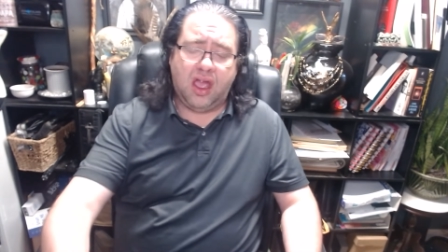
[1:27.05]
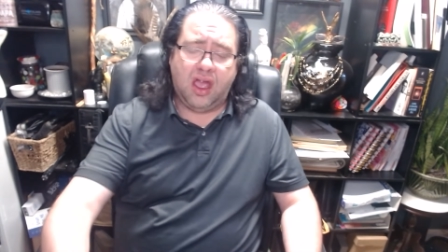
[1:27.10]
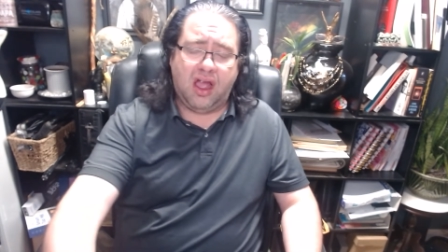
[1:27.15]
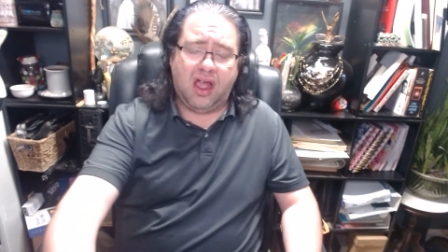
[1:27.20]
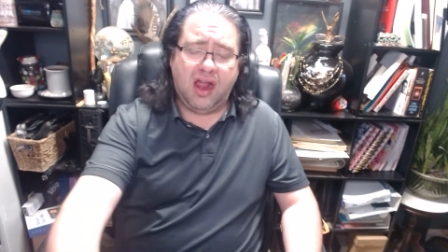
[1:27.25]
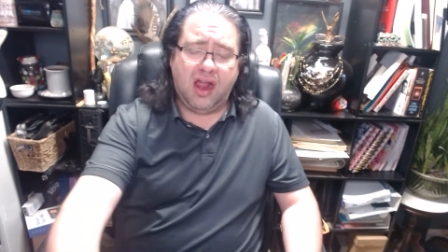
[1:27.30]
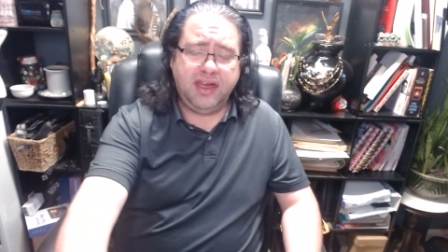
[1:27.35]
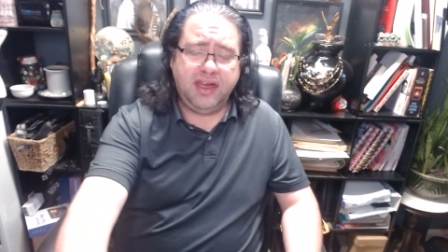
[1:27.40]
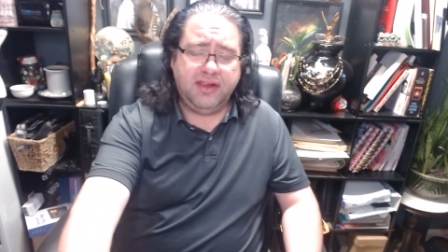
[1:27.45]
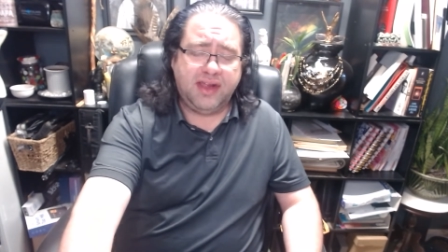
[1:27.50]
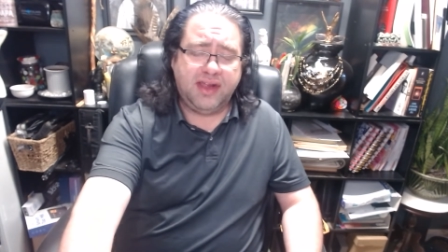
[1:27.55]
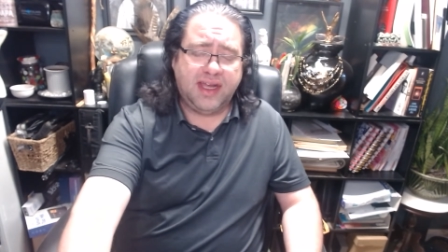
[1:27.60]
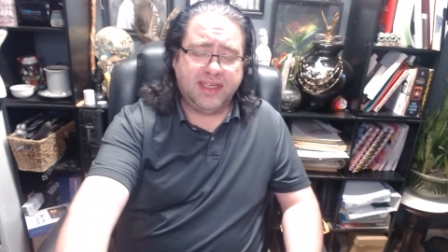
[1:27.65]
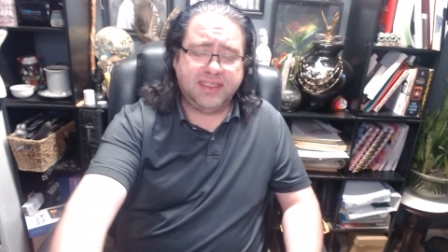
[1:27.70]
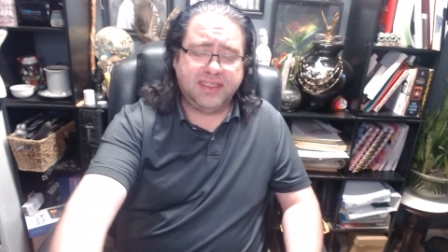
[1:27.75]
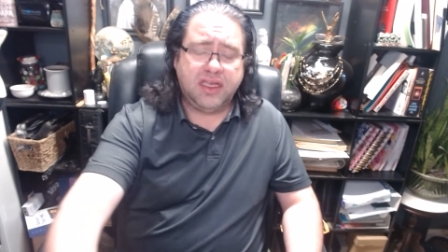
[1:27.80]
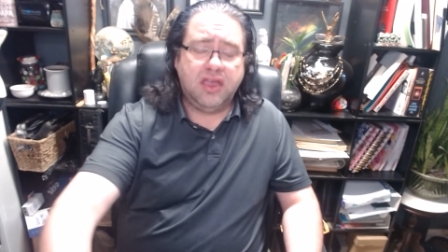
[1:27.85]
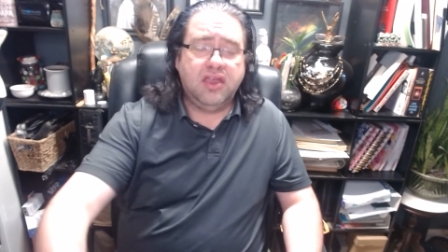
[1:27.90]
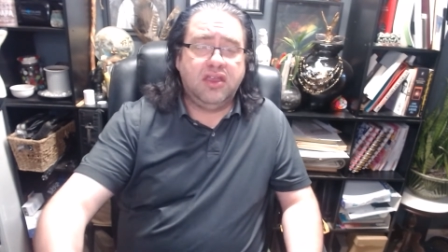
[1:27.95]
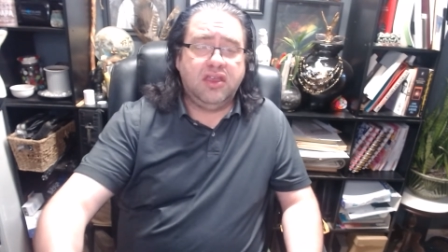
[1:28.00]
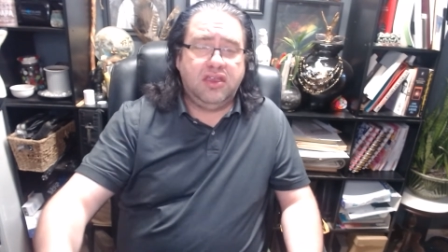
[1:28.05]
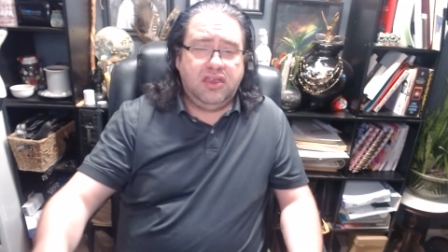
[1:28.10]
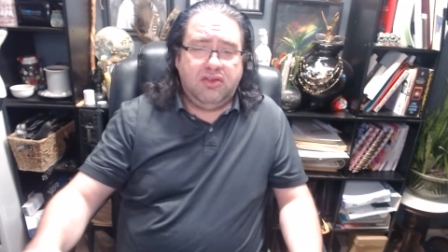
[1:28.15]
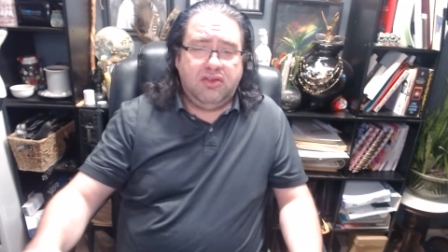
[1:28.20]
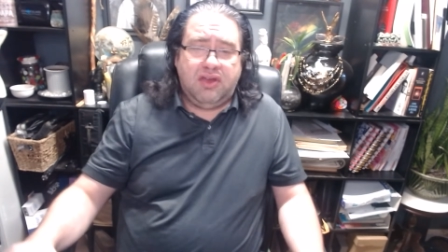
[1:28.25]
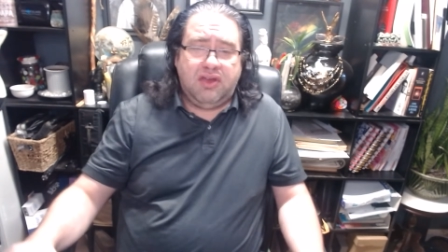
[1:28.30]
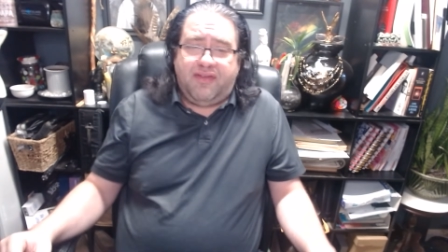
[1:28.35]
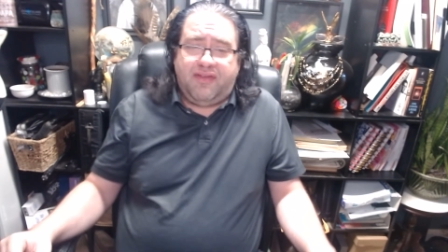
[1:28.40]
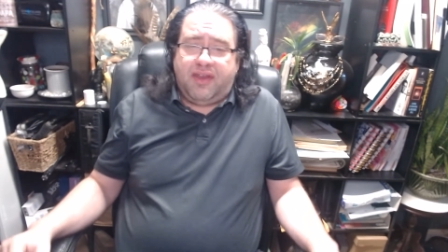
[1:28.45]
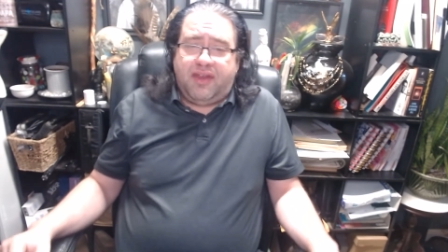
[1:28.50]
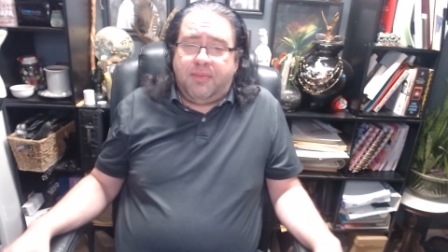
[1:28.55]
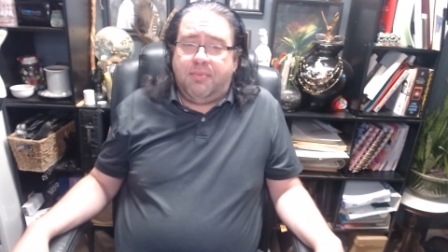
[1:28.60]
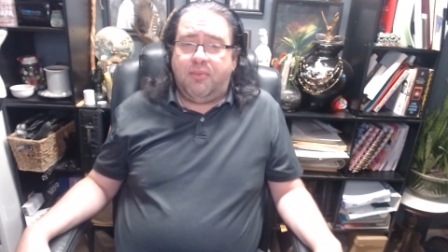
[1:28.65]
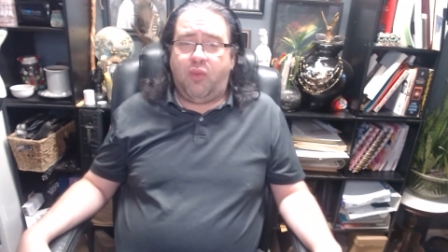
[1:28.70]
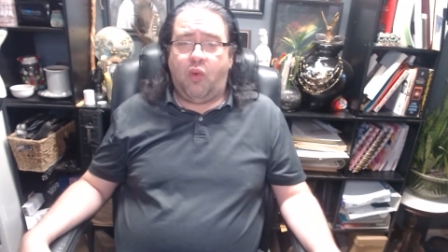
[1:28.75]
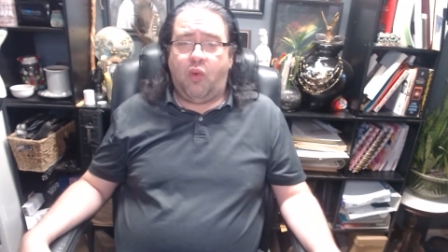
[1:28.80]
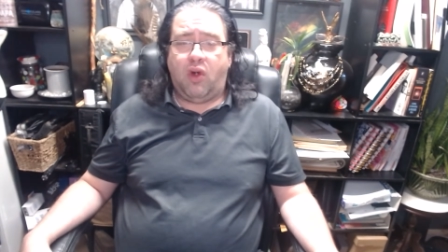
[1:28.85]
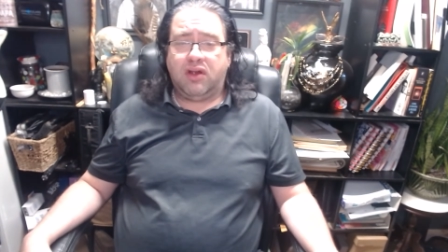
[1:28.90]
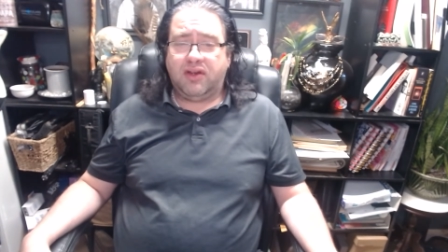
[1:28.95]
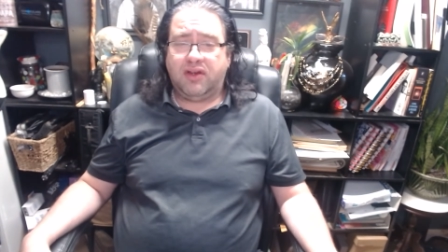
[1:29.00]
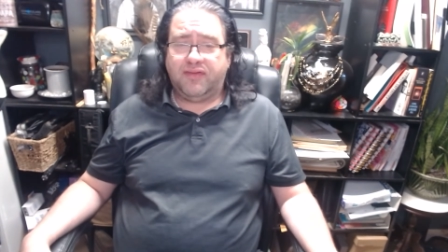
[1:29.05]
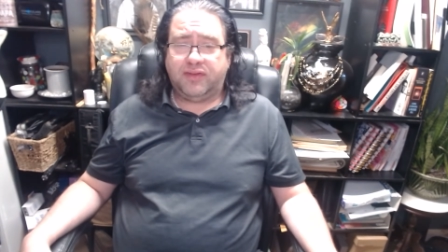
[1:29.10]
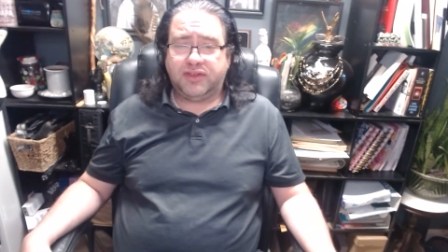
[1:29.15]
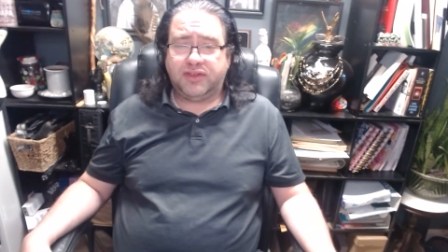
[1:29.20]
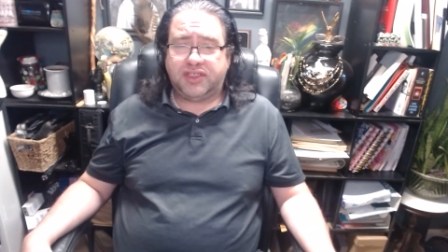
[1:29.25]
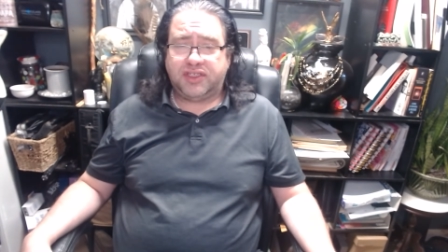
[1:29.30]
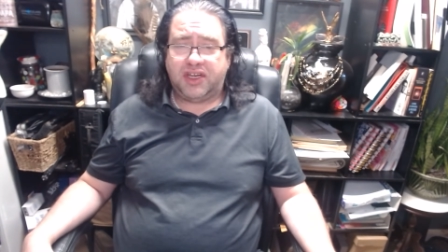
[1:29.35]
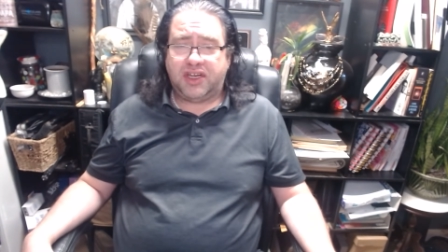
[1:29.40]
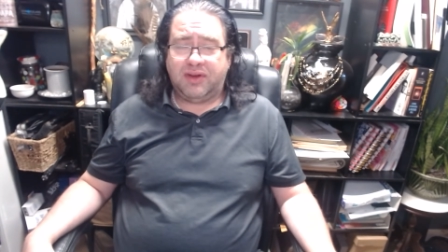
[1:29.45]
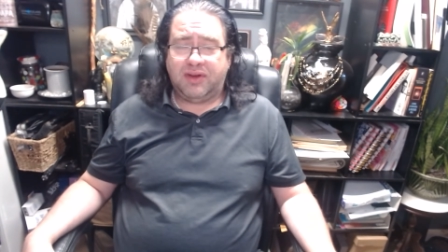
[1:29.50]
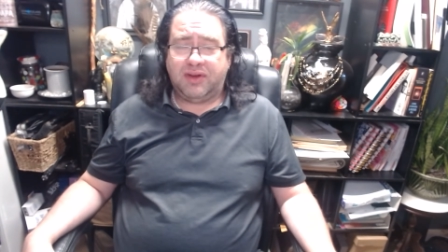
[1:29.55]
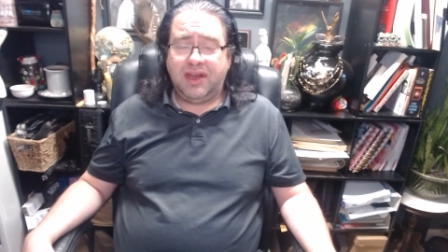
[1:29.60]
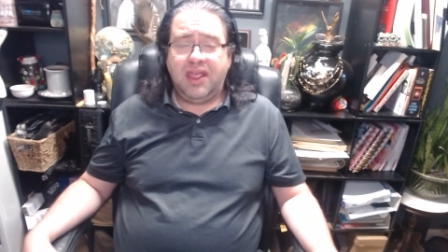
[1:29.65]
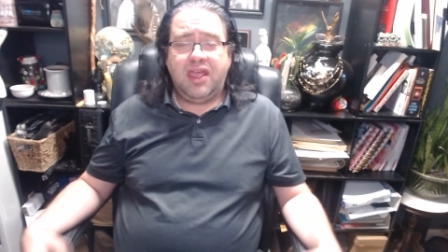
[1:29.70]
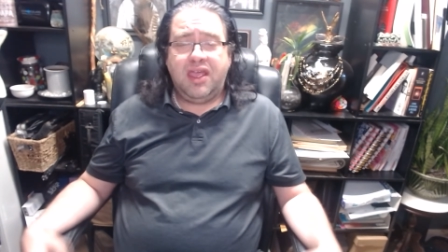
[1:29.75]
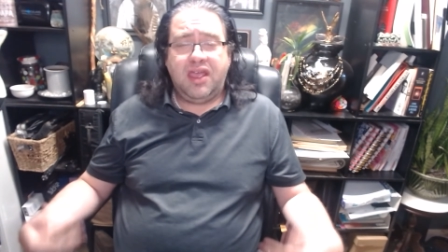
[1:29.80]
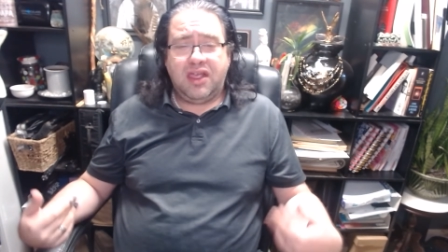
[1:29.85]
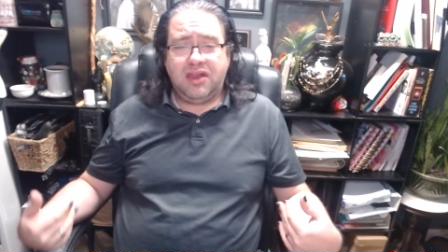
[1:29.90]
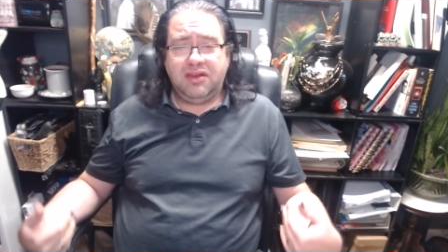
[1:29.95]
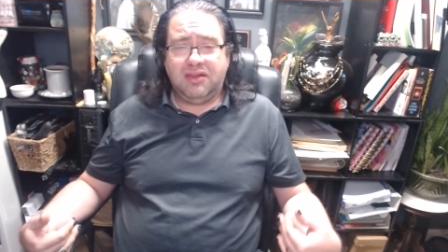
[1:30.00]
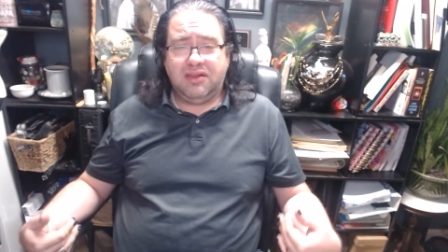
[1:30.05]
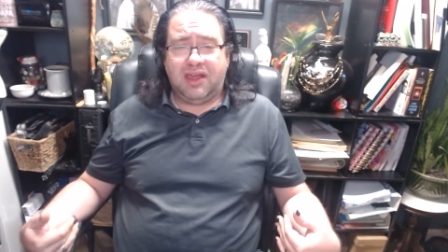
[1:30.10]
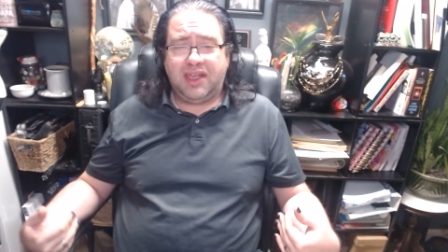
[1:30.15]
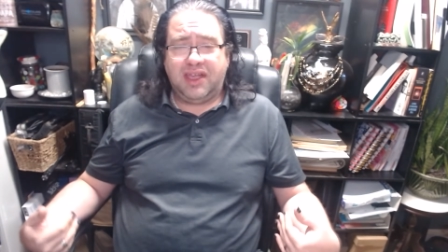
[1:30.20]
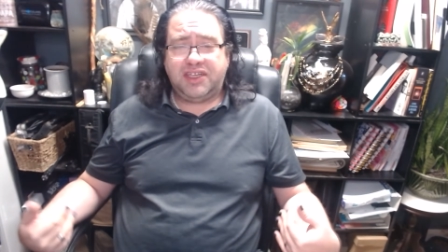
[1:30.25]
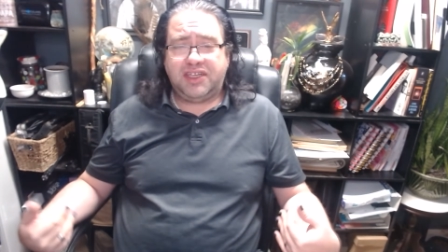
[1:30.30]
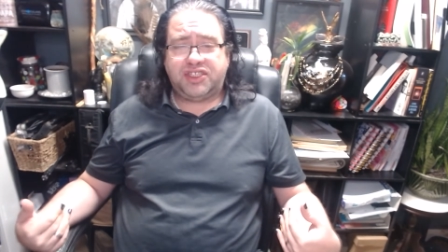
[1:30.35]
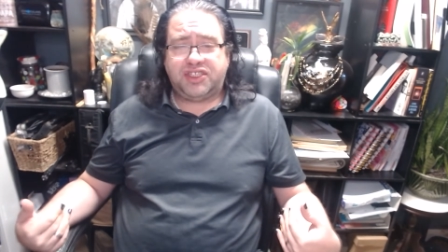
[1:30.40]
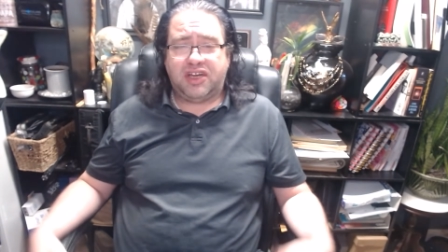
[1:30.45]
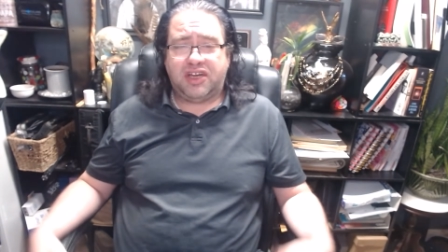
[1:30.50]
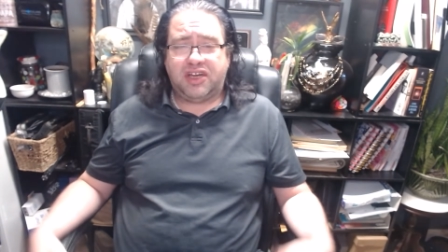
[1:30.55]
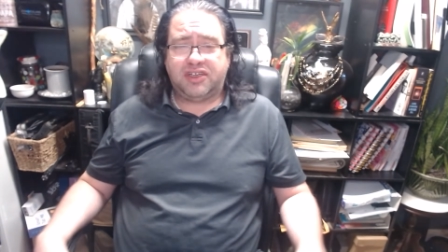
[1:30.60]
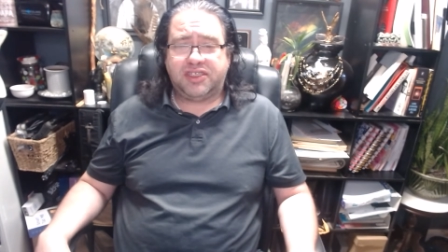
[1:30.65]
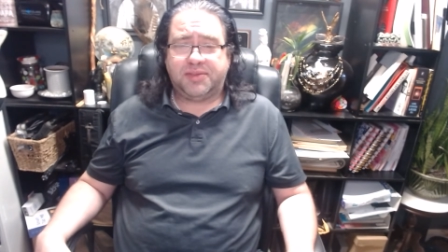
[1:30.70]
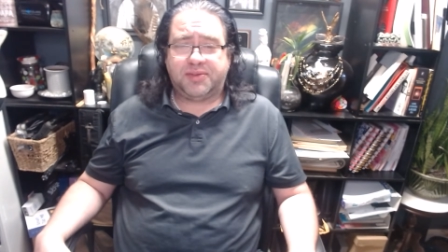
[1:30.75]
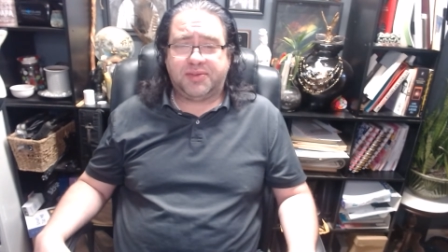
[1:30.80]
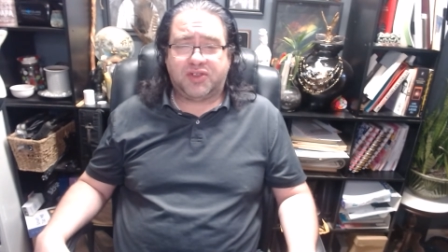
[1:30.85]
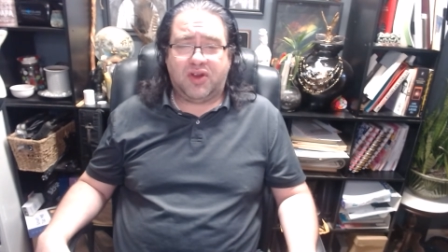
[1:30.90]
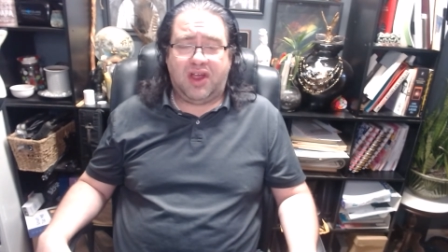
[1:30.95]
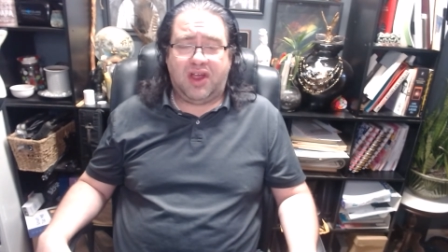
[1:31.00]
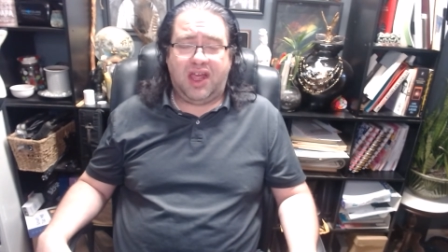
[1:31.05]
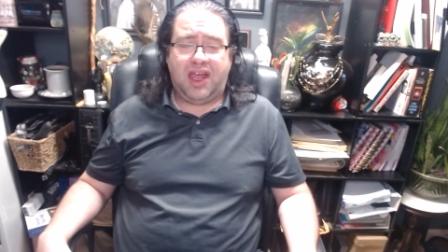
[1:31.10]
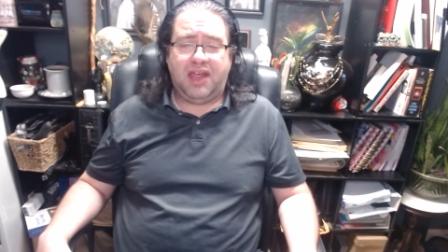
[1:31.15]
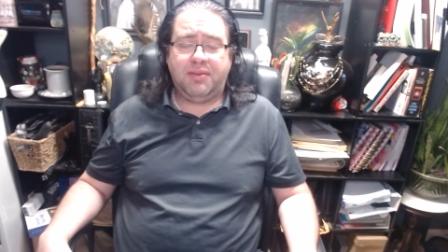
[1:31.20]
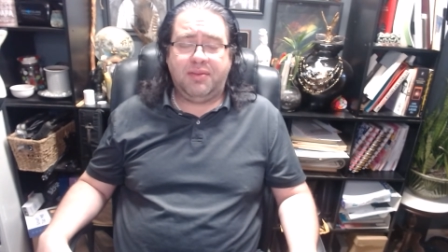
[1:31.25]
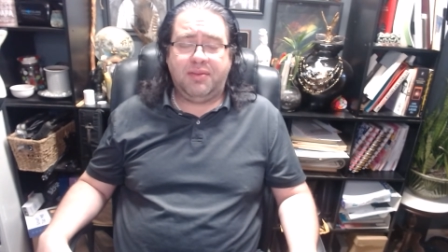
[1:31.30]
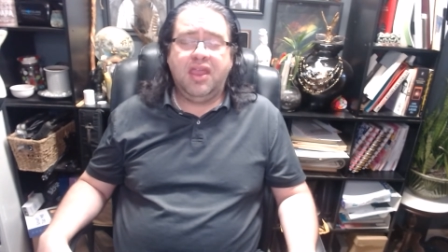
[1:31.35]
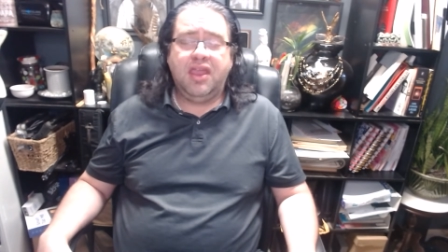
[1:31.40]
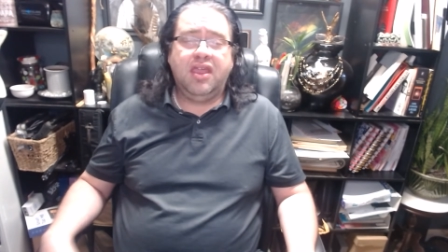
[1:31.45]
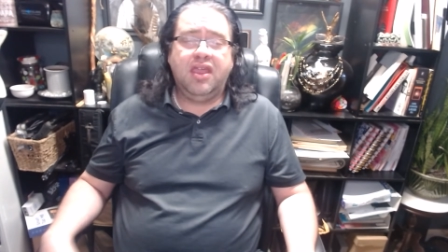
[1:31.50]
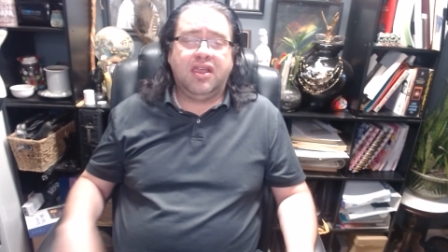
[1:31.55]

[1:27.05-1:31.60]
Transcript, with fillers: All right, you guys, you have a wonderful January, and like, share, subscribe,